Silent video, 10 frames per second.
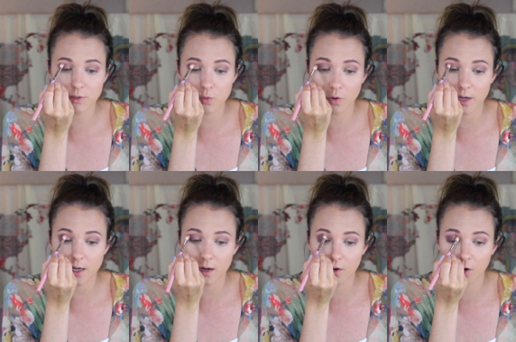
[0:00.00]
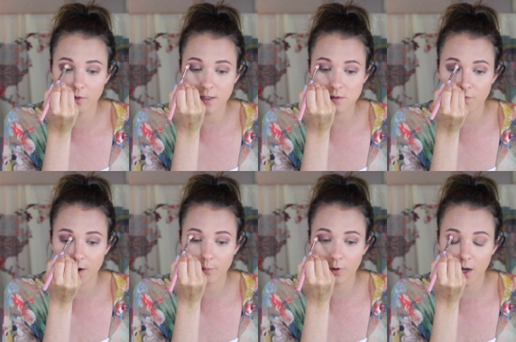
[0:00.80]
I'm just working on all these
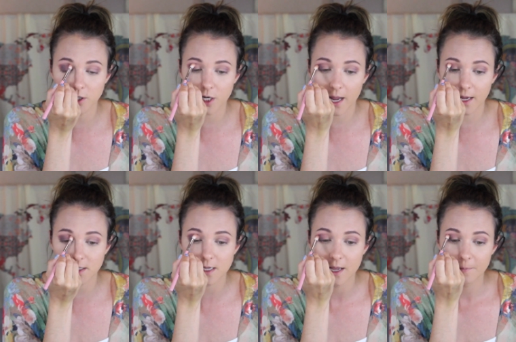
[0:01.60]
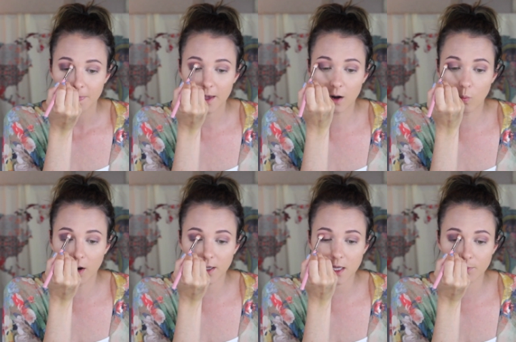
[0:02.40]
fun projects and I
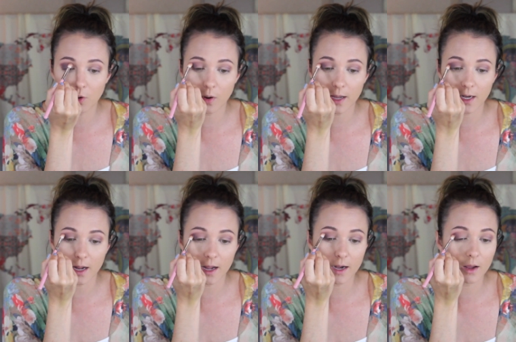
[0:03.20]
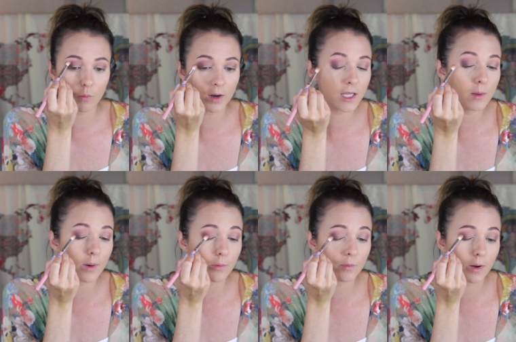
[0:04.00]
want to keep going and I, and I want to
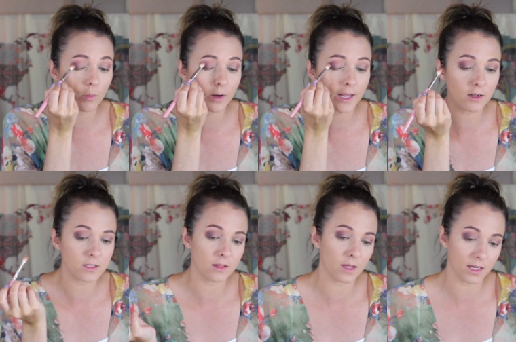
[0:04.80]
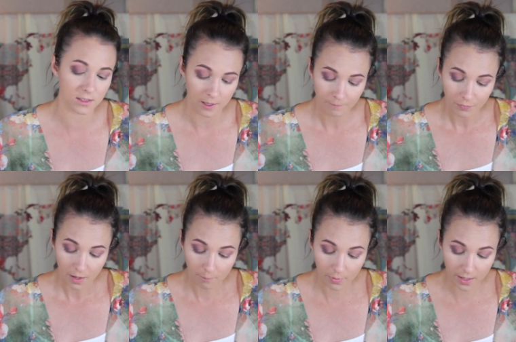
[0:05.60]
keep up with my workouts and things.
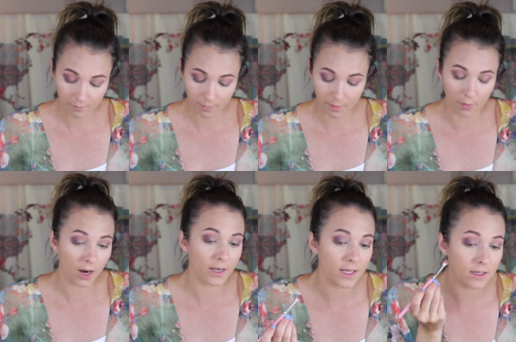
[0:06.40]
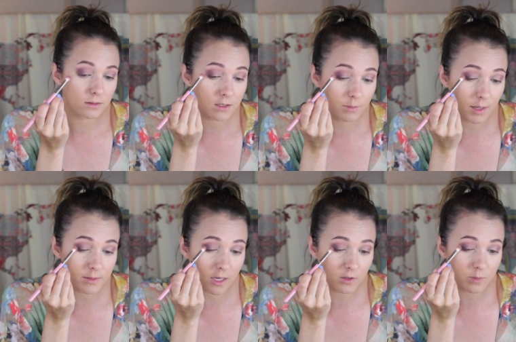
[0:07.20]
But my body
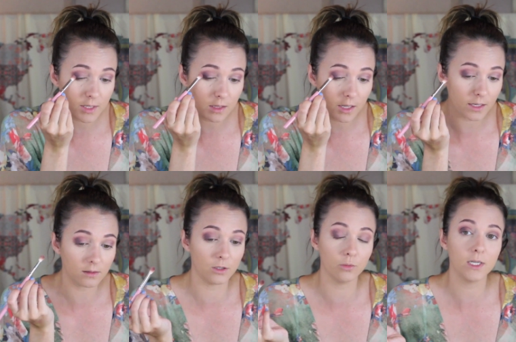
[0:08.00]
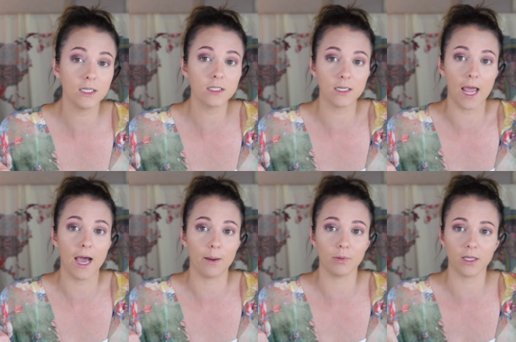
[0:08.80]
sometimes tells me like, you need to
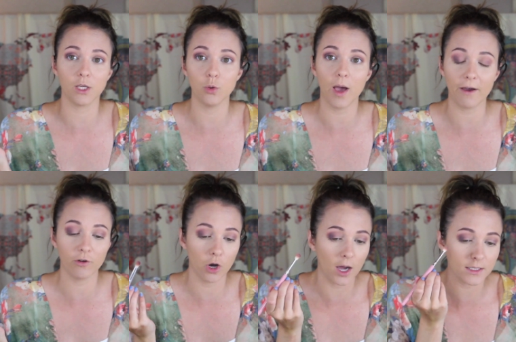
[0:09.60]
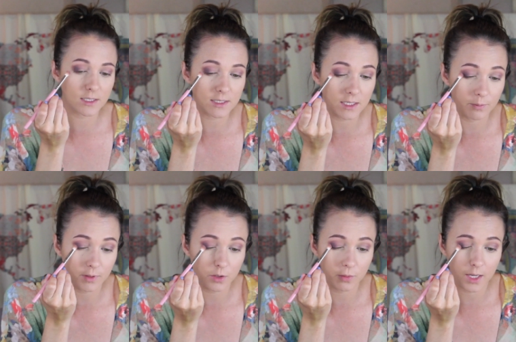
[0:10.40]
nap. Like you have got to sleep.
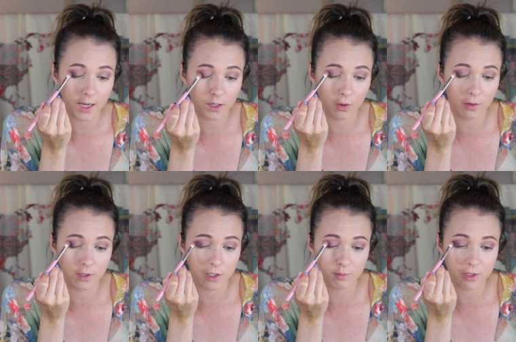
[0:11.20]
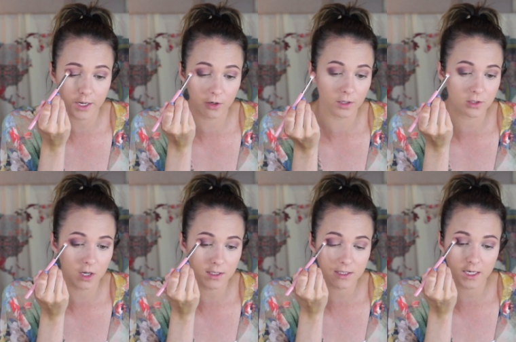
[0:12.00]
Like you can't go to the gym today. You're
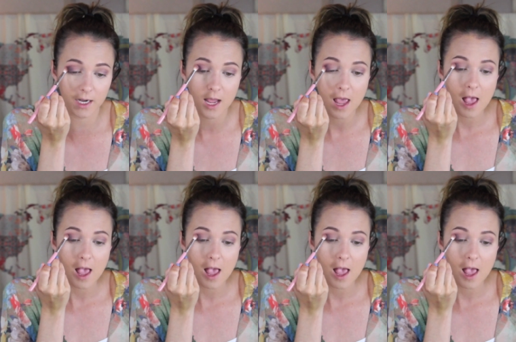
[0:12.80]
exhausted.